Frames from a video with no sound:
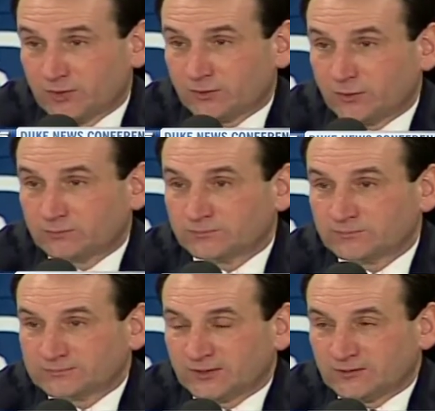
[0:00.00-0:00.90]
You
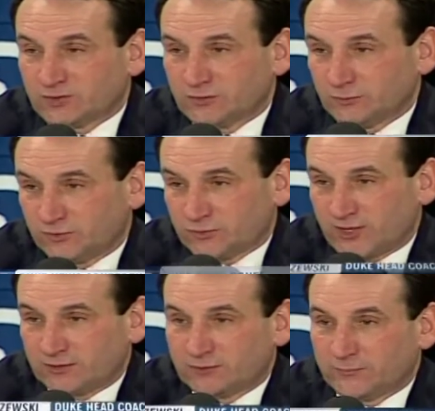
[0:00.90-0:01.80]

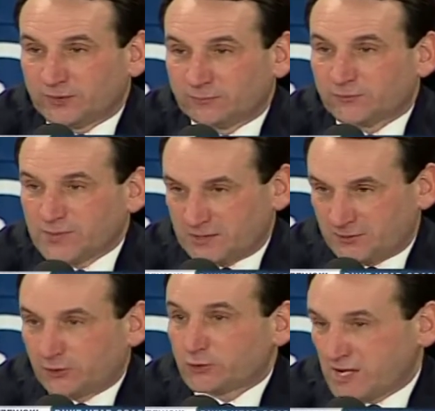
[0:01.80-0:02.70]
try to limit him from
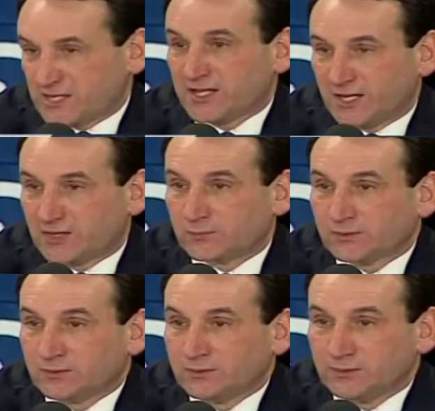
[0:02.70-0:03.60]
having a great game.
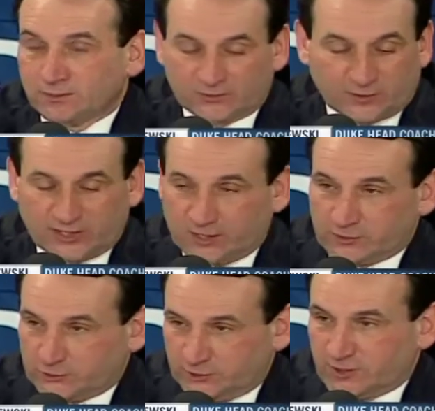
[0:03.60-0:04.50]
I thought he had
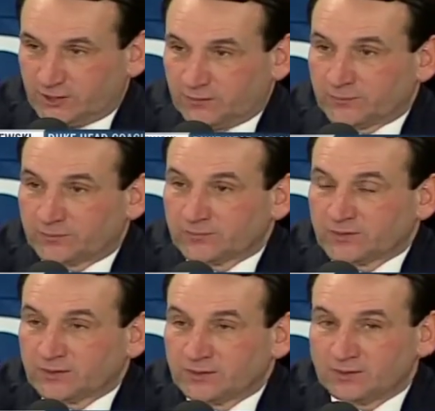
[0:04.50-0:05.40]
a good game.
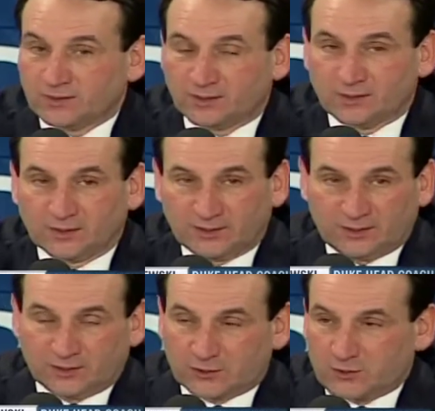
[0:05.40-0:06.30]

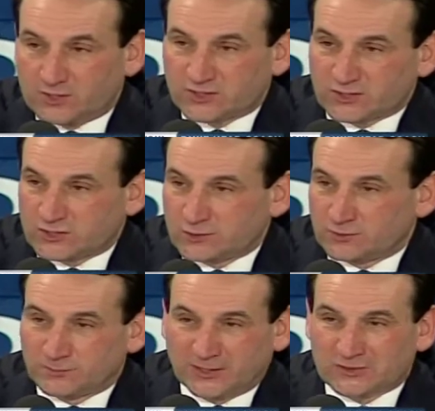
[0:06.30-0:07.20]
And he causes you
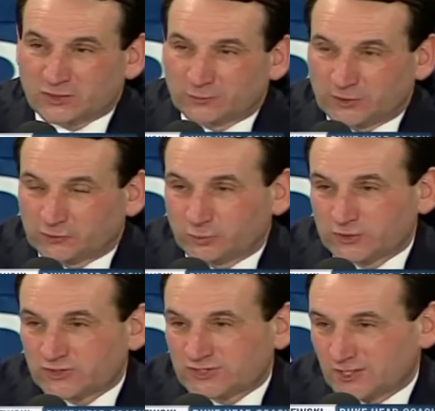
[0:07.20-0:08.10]
to make so many
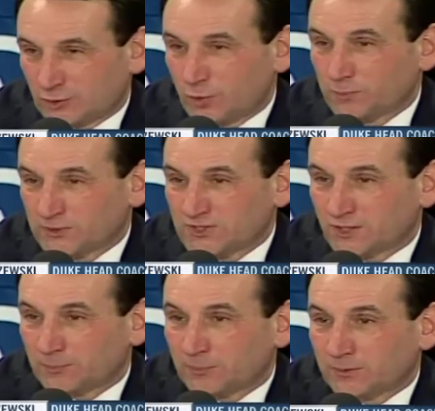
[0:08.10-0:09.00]
switches that it opens
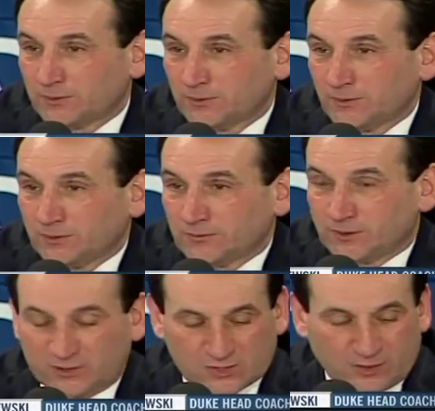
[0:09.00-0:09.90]
up
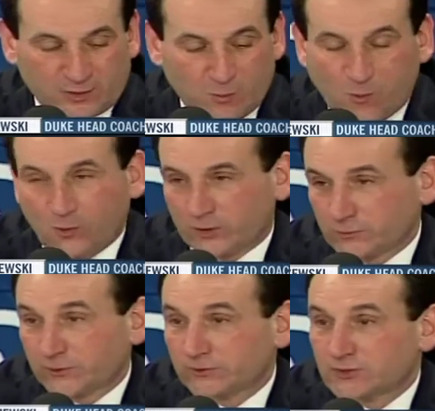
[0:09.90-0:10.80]
things. Like Ward
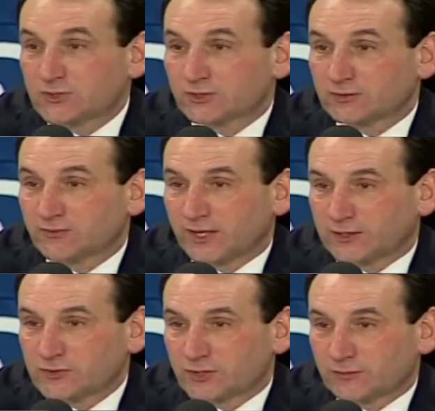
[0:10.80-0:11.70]
really took
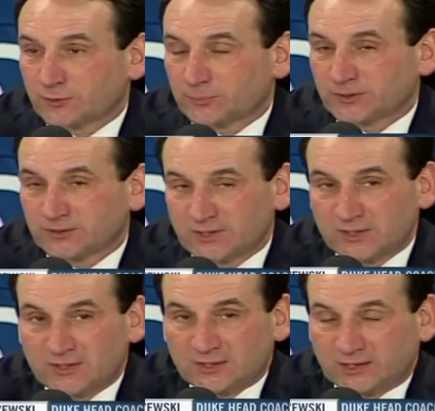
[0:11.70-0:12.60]
advantage of it, but
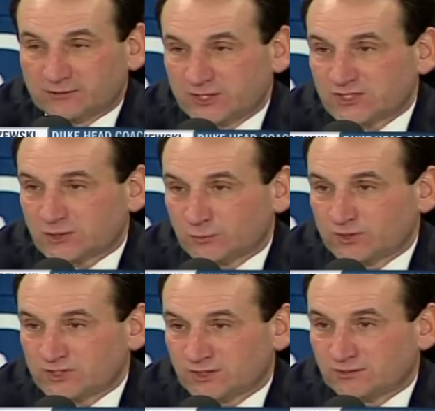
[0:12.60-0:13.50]
at least it
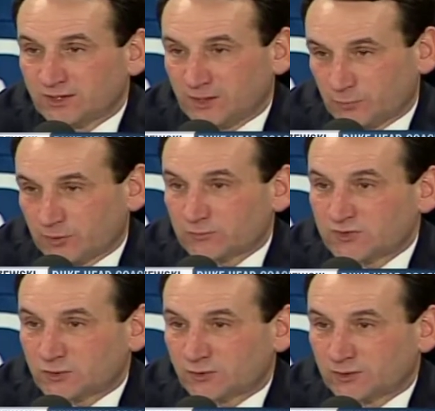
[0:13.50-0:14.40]
wasn't
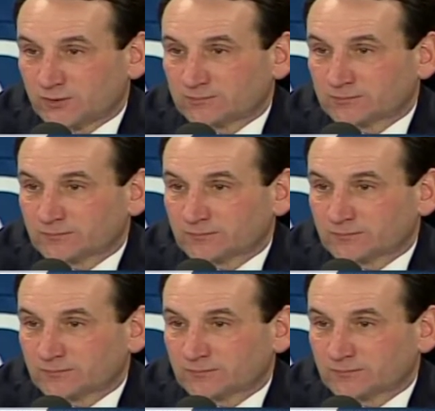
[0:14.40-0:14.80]
Abrams doing it.